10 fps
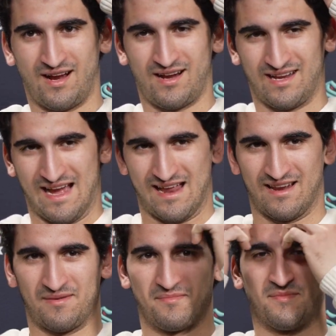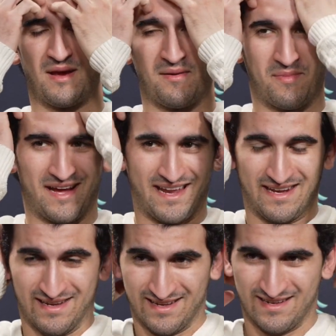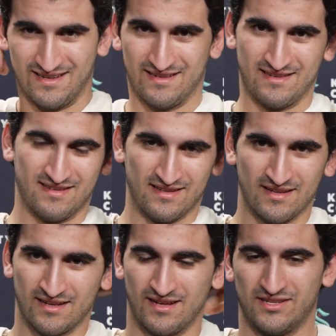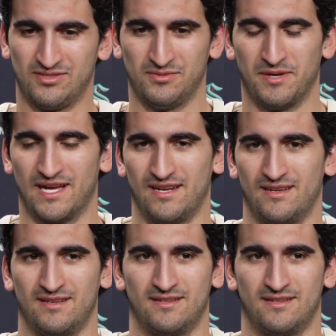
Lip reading: Oh, yeah, not bad. Not too bad.